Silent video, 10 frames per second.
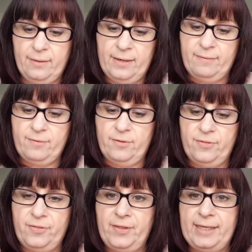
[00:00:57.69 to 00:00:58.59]
And I've
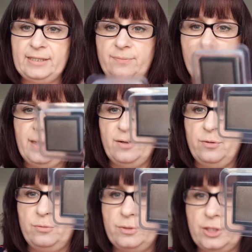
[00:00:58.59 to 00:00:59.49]
got this one
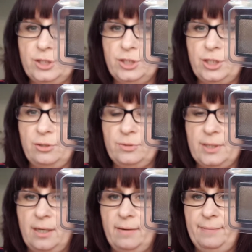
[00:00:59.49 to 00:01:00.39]
called
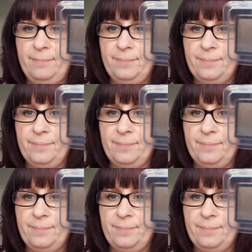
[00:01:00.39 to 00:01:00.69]
Showtime.